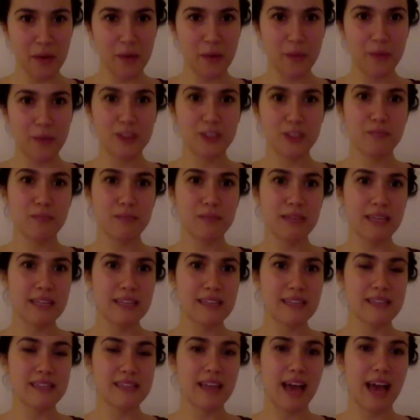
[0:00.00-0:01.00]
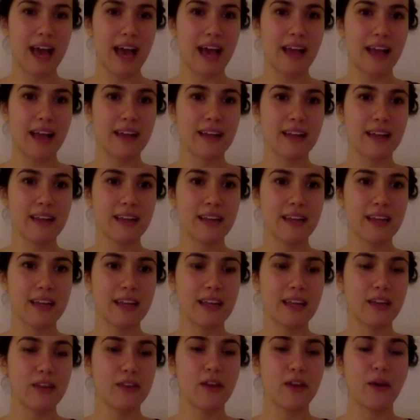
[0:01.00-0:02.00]
which means that
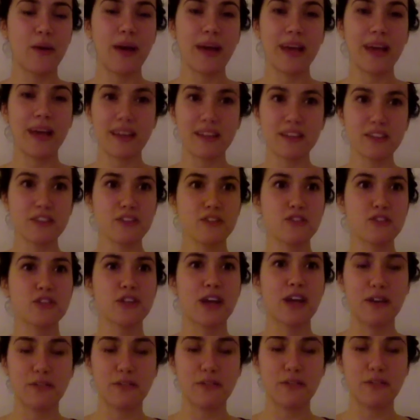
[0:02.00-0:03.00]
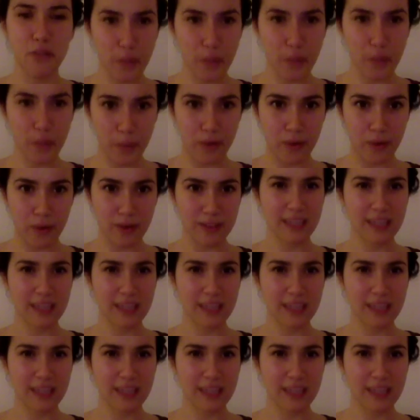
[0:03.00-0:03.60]
I get to travel the world.